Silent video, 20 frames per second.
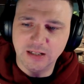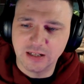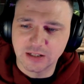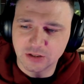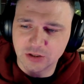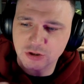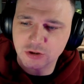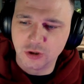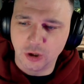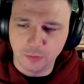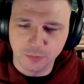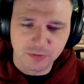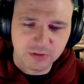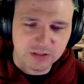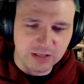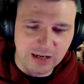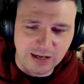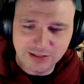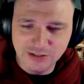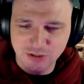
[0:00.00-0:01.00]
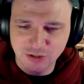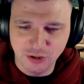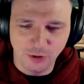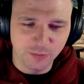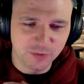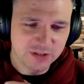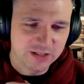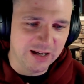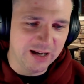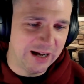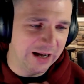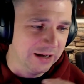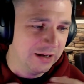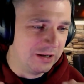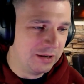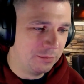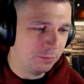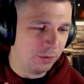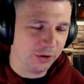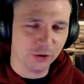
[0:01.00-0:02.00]
of like stop start stop start,
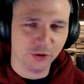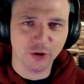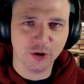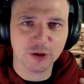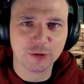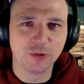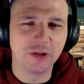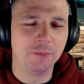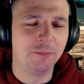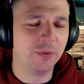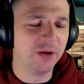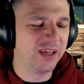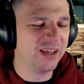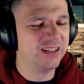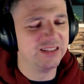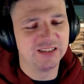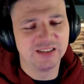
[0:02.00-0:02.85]
but it goes with a beat.